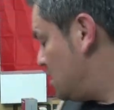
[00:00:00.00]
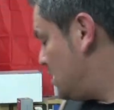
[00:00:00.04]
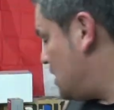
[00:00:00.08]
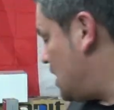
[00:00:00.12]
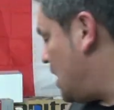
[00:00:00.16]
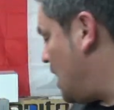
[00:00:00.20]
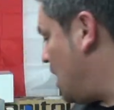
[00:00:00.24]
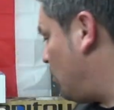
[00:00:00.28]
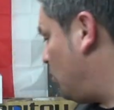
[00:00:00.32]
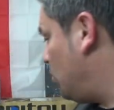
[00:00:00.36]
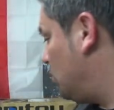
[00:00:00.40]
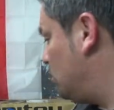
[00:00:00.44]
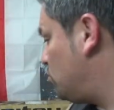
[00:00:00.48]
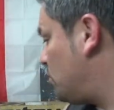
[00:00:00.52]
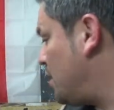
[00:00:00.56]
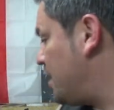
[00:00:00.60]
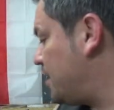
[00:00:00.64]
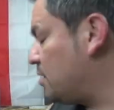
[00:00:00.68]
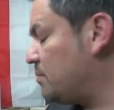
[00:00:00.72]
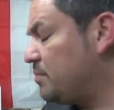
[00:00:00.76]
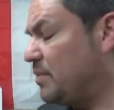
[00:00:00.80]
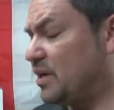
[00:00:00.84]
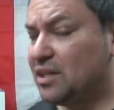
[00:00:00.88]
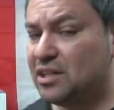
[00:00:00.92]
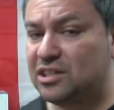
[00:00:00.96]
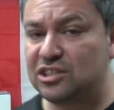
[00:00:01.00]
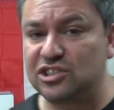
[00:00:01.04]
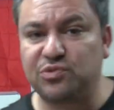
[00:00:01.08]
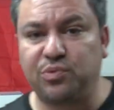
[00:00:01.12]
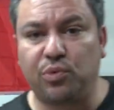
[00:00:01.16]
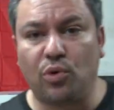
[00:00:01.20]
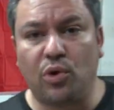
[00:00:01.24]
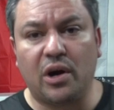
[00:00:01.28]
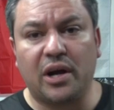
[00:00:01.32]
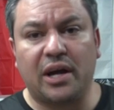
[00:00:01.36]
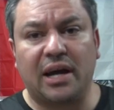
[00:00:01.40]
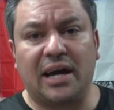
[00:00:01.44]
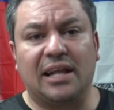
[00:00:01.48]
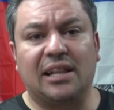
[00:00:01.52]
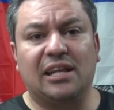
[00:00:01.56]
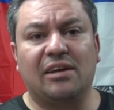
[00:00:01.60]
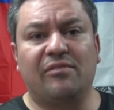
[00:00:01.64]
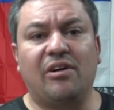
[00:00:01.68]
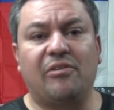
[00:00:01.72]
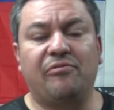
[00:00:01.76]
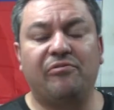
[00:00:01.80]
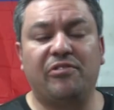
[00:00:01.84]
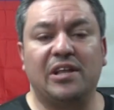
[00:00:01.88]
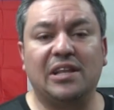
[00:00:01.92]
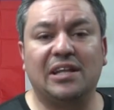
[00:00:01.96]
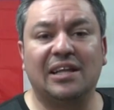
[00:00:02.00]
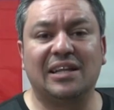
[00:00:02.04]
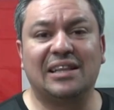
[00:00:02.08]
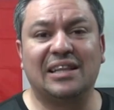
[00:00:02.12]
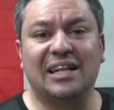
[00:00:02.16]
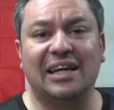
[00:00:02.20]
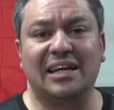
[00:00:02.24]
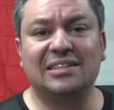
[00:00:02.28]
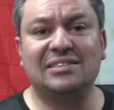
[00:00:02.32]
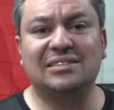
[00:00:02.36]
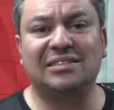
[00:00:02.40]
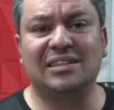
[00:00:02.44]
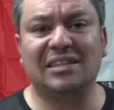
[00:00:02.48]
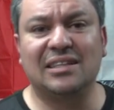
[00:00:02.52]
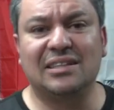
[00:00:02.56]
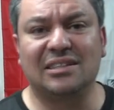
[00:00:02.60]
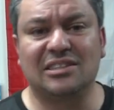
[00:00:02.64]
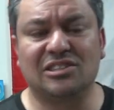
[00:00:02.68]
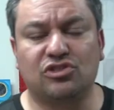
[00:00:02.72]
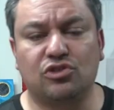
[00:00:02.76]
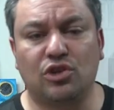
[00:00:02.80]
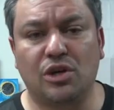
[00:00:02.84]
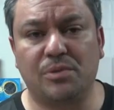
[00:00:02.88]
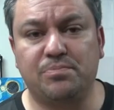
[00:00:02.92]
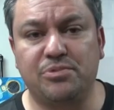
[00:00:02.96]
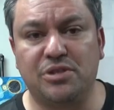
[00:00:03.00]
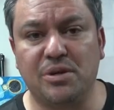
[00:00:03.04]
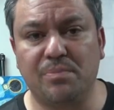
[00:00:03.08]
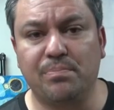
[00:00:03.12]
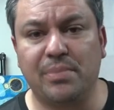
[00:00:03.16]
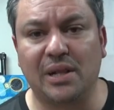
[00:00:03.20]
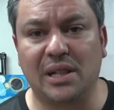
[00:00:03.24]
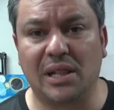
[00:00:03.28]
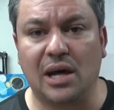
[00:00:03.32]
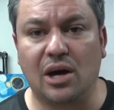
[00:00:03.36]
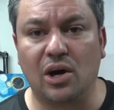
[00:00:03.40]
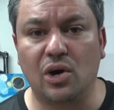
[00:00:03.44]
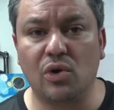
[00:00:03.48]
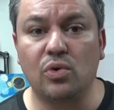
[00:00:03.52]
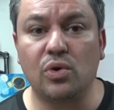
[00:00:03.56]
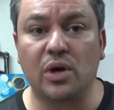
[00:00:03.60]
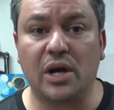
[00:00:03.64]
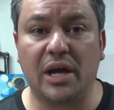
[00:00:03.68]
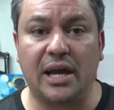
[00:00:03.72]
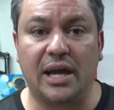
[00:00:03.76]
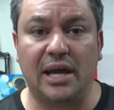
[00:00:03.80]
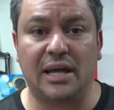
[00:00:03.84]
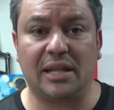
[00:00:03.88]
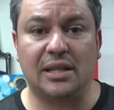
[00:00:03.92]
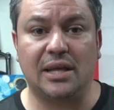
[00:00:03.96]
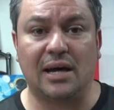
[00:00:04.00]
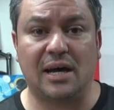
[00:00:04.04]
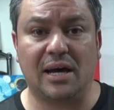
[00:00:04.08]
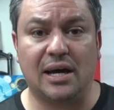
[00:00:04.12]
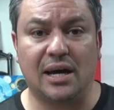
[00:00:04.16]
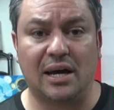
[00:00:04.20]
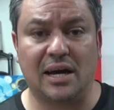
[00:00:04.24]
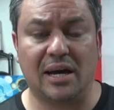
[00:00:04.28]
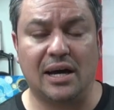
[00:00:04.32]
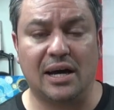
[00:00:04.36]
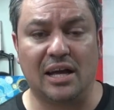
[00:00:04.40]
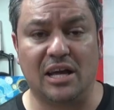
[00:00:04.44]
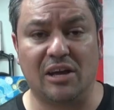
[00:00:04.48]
I will recommend this fork I leave affiliate links in the description below and uh,